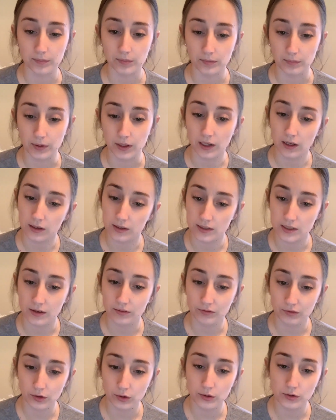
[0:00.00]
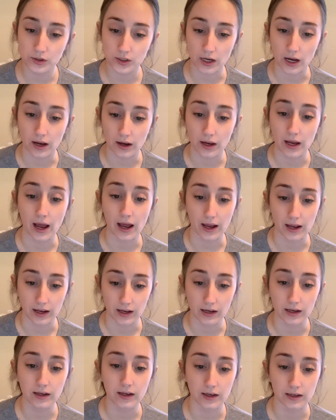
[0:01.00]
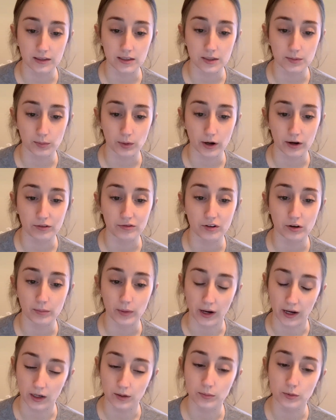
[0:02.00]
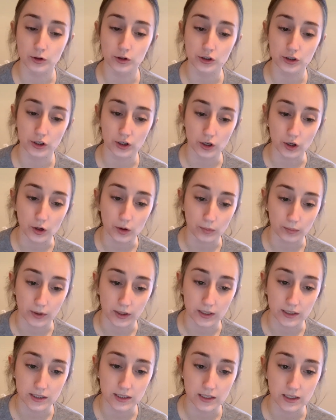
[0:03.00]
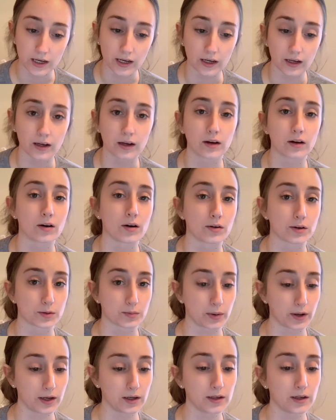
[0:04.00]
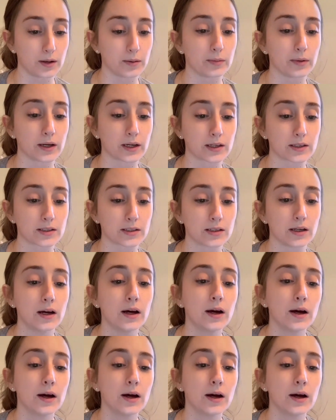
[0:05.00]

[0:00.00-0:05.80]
Because influenza A can spread from animals to humans, it can cause pandemics.